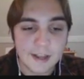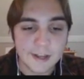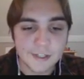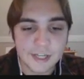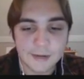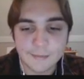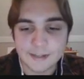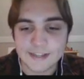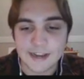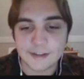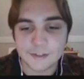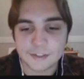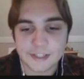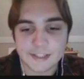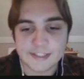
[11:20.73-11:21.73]
And Jaden
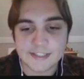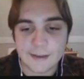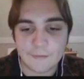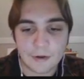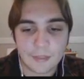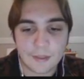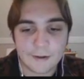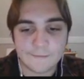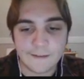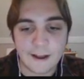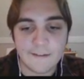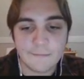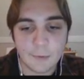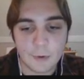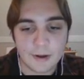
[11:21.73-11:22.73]
McDaniels, 7th at
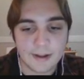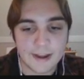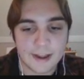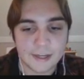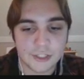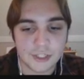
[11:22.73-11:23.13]
5.9